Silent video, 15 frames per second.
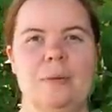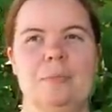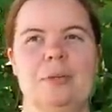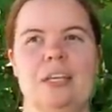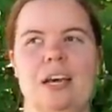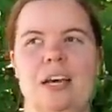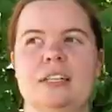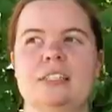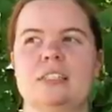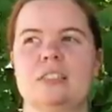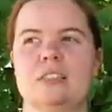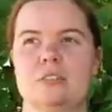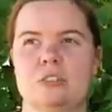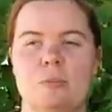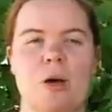because
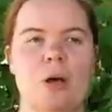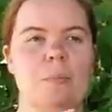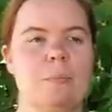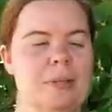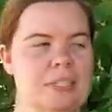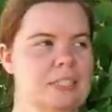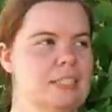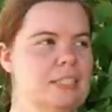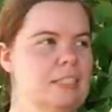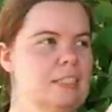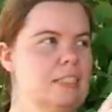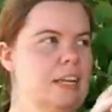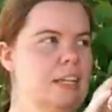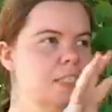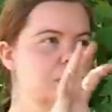small
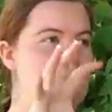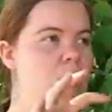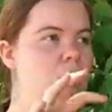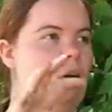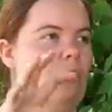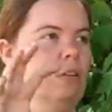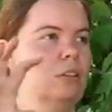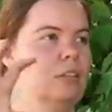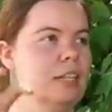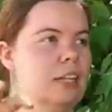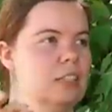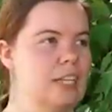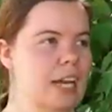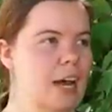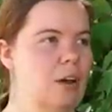businesses and small
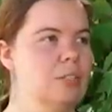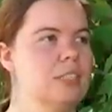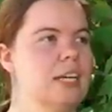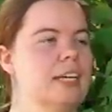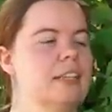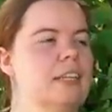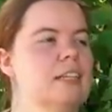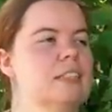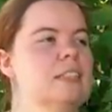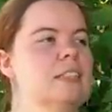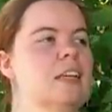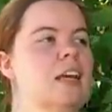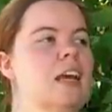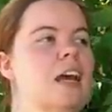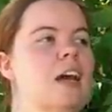little towns like this
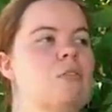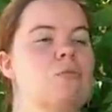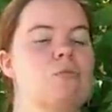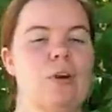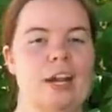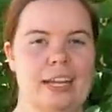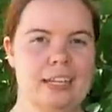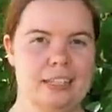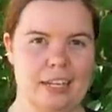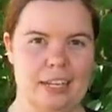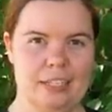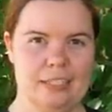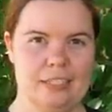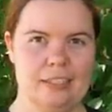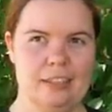
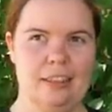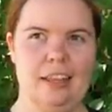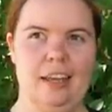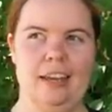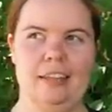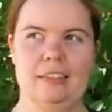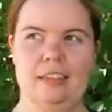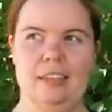recognize like